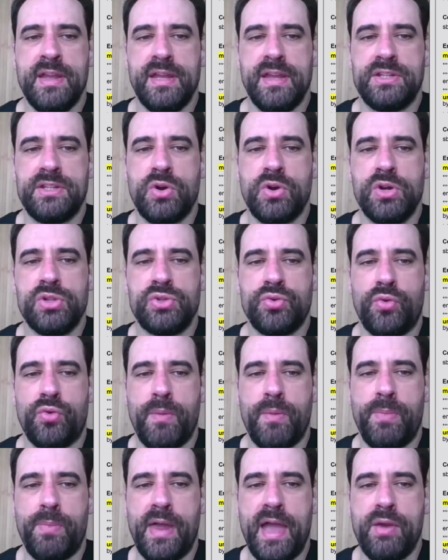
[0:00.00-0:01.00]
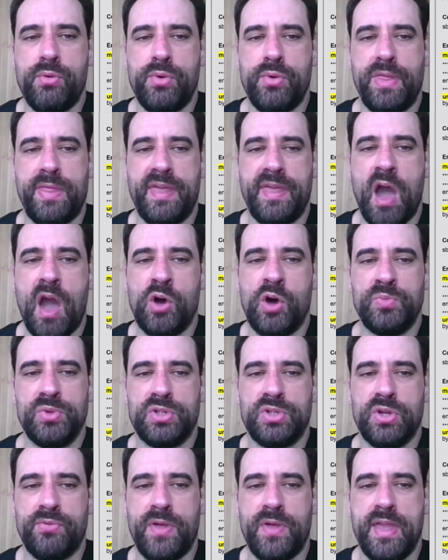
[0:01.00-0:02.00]
it's going to reply with the
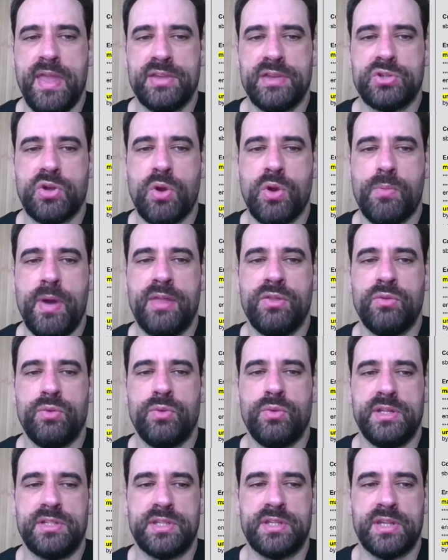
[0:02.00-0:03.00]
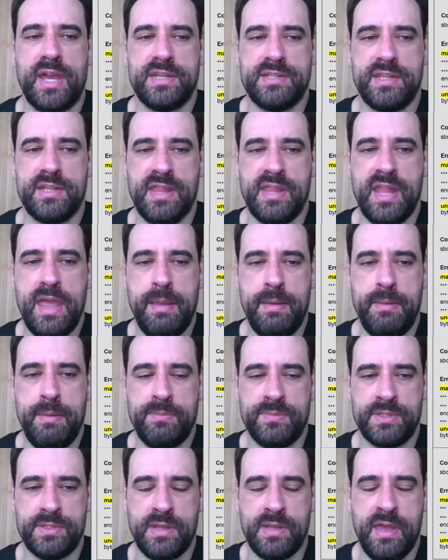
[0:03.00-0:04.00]
output of the yes command, which as it
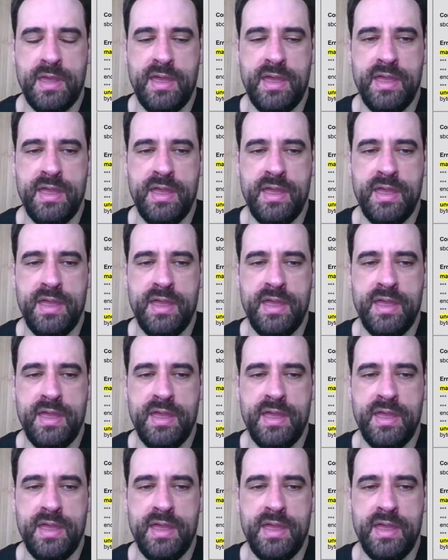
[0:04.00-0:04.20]
names